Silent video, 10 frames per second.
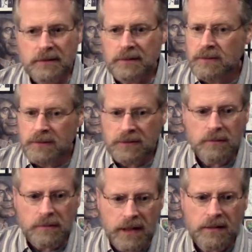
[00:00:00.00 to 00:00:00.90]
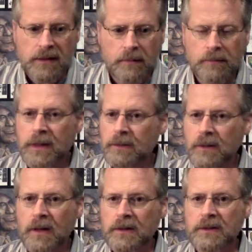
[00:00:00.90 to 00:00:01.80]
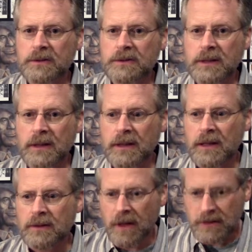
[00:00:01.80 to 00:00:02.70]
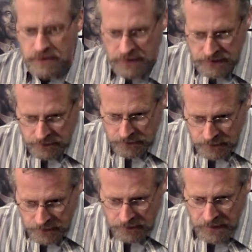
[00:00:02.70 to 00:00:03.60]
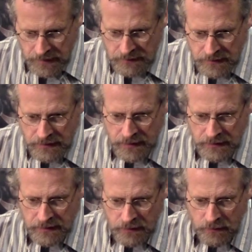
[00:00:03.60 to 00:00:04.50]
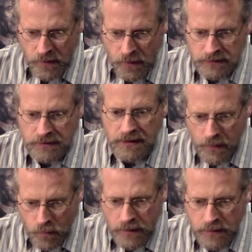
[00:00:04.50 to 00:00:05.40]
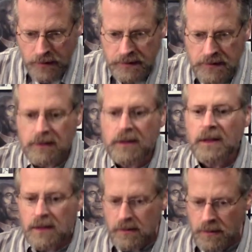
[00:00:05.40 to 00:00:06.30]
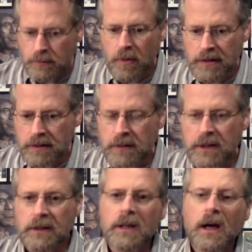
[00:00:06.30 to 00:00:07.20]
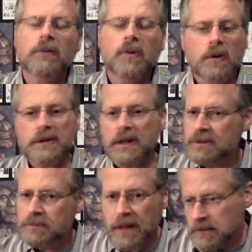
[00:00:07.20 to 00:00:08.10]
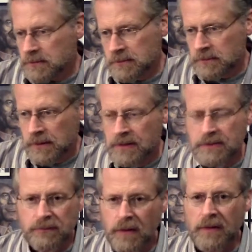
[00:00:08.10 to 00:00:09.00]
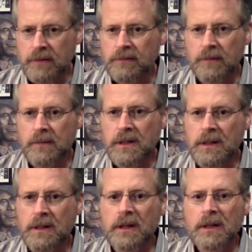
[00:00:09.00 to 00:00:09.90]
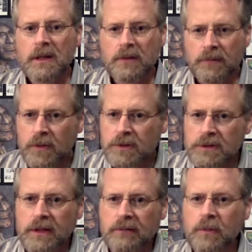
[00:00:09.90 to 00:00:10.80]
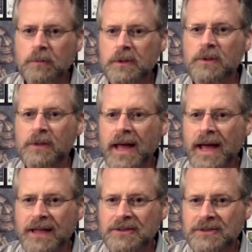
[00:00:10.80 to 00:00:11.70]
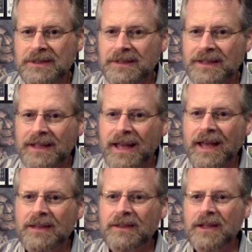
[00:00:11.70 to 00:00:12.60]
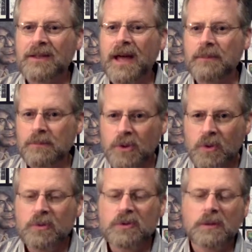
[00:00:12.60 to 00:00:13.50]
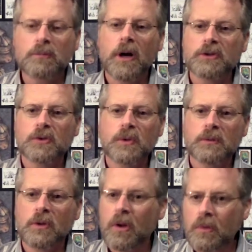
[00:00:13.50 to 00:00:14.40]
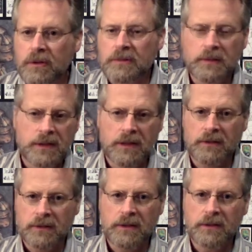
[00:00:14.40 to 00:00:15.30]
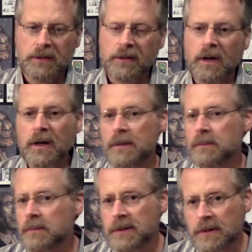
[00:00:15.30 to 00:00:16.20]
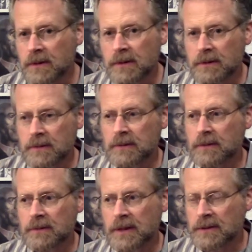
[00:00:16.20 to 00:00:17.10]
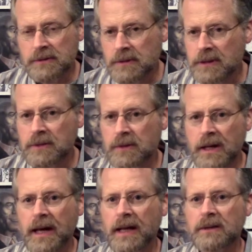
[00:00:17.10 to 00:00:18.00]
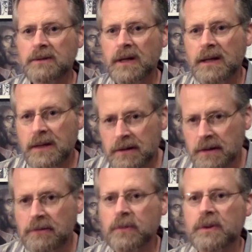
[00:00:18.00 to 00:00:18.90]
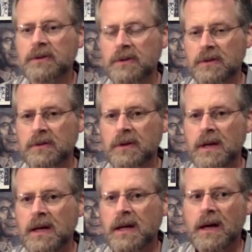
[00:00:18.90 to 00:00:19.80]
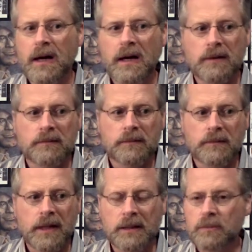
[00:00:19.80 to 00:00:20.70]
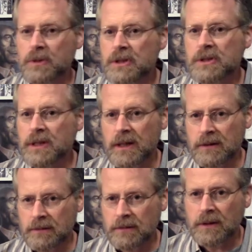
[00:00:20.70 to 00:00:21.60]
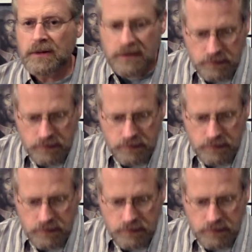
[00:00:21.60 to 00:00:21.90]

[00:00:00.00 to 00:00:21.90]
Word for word: to, to make them better artists uh, and, not just maintain that narrow focus on that one thing that, that brought them in. Of course, I expect as I think for me, mm-hmm. the first love will be your last. Yeah, and that, that muse that brought you in will always be near and dear to your heart. But there, that doesn't mean you can't take in influences um, and appreciate this